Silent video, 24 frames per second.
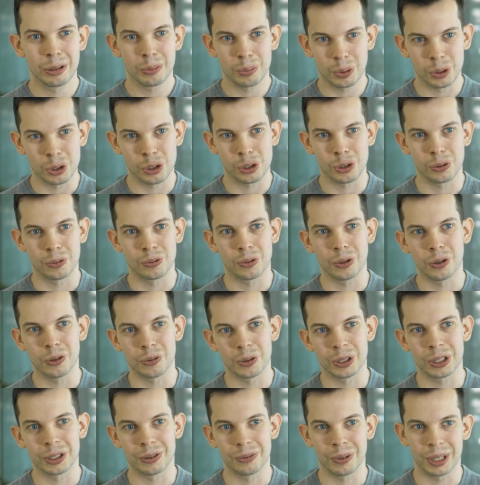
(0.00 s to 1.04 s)
push you
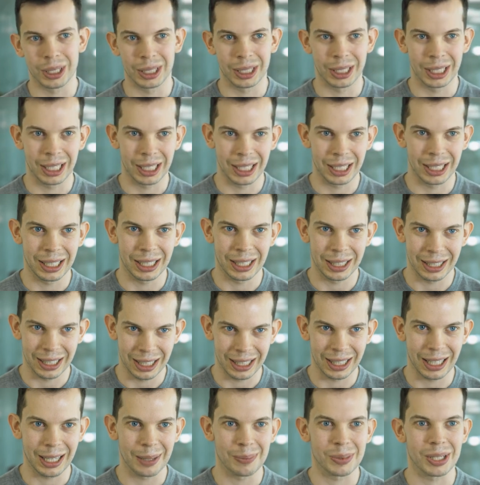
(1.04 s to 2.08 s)
forward when uh, the
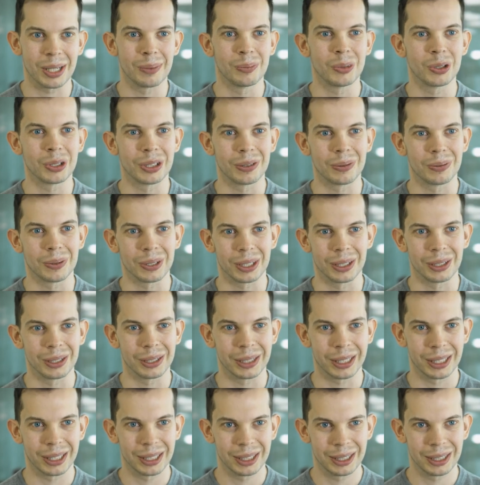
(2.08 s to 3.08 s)
times are more difficult.